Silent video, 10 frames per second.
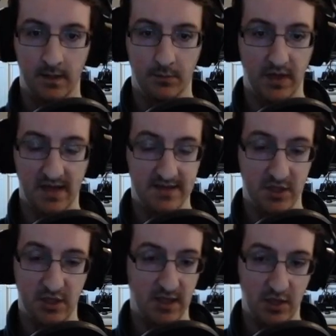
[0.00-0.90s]
But yeah,
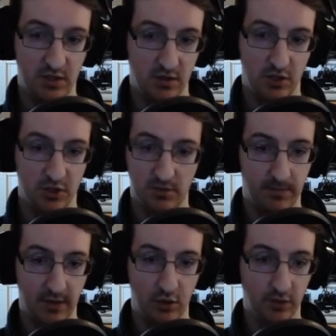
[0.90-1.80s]
essentially, just by
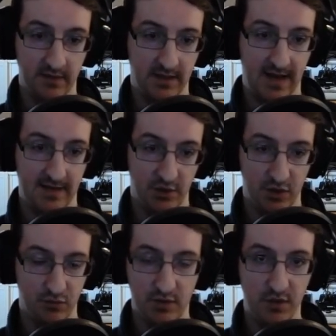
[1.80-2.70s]
holding guard, you'll
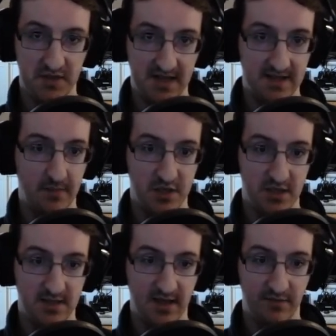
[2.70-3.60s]
just reduce any damage that you
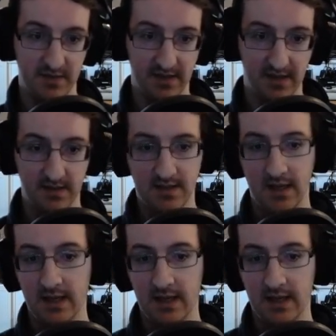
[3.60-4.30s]
take from attacks.